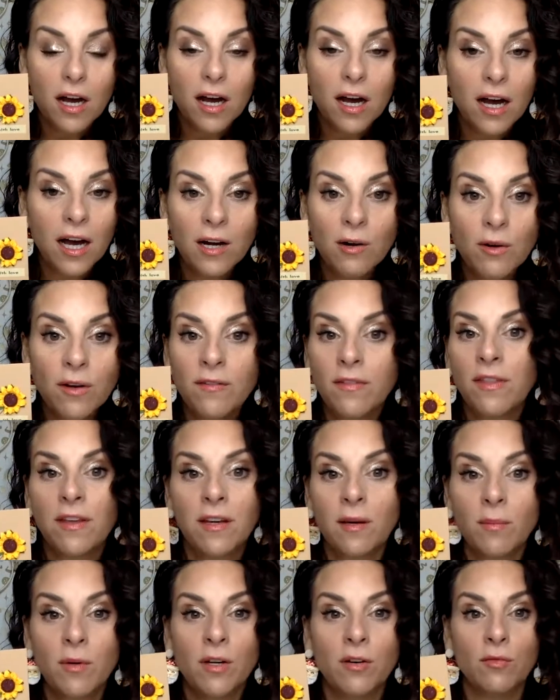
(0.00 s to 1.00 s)
I don't even think
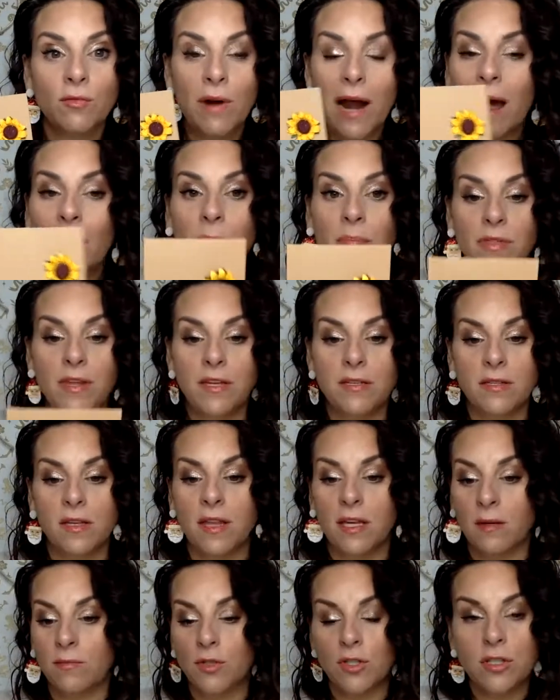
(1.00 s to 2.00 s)
I'm going to wrap these. I think
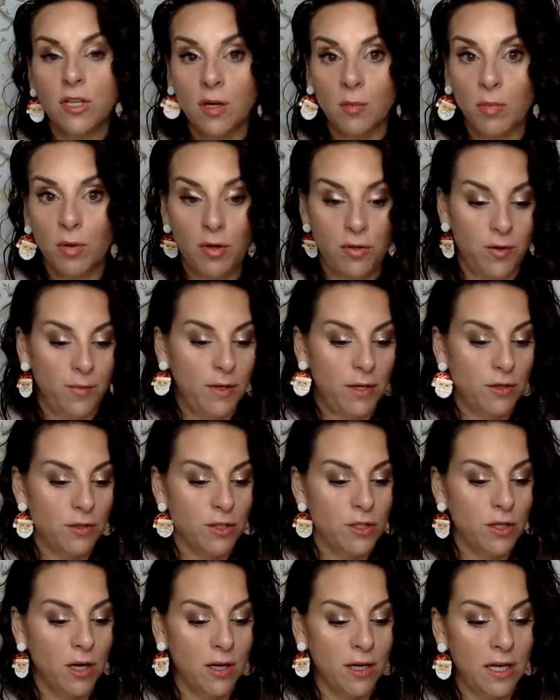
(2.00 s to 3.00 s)
I'm just going to put them in her
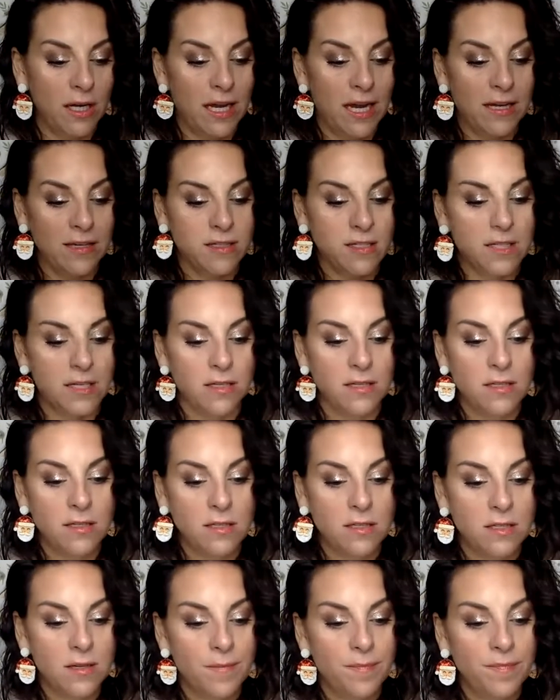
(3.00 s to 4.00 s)
stocking as is.
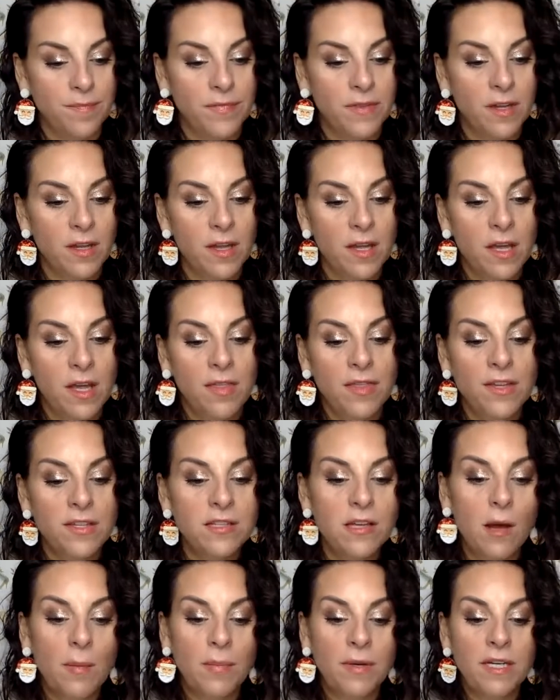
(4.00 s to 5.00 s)
This
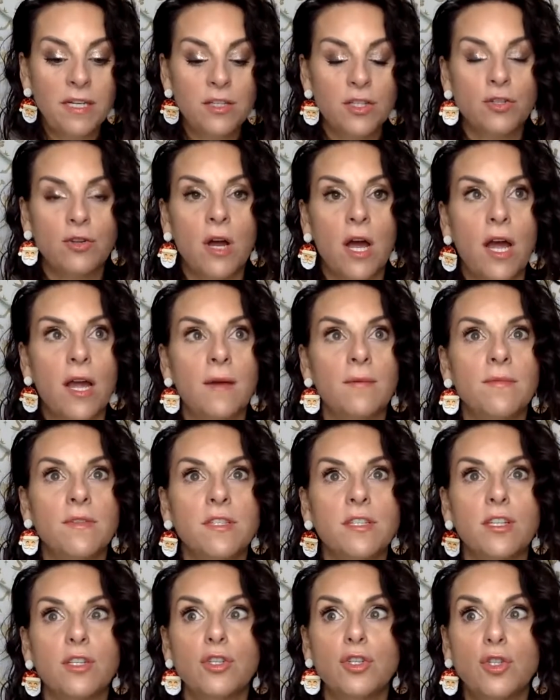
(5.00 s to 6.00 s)
company strives
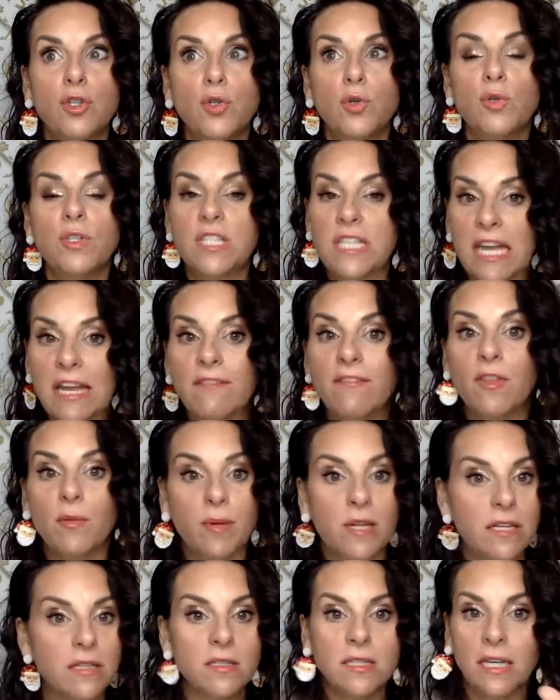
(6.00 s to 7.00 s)
to save the
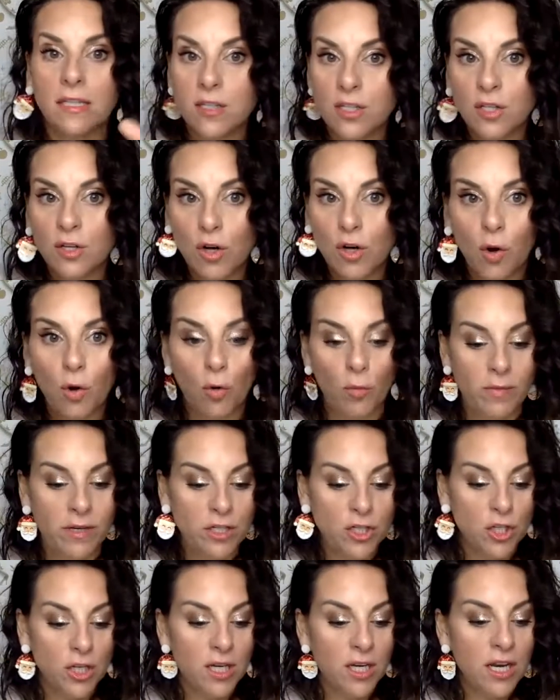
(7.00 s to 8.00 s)
bees. That's their whole
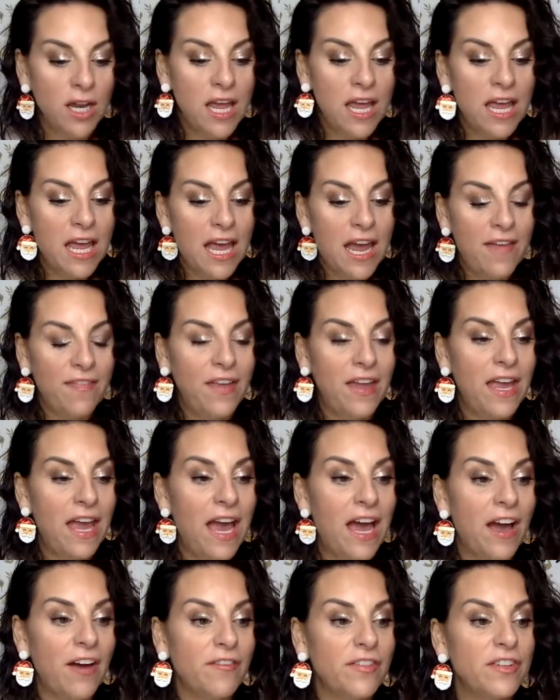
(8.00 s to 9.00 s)
mission. And they
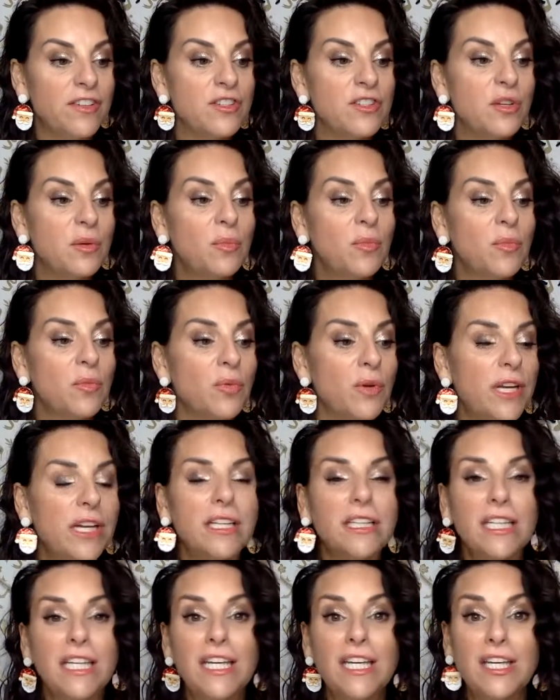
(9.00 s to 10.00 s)
have some
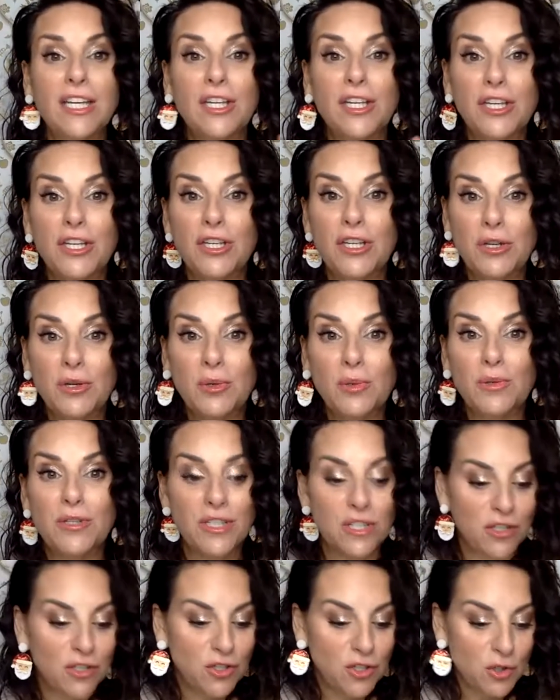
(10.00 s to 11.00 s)
really cute
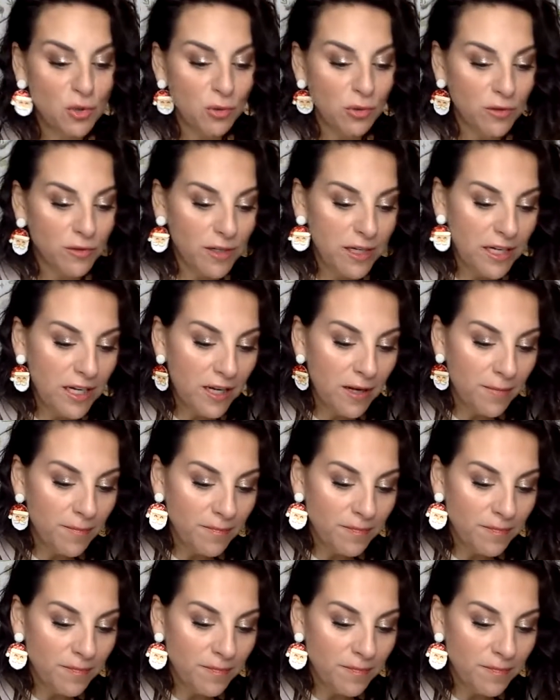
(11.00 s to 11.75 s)
jewelry.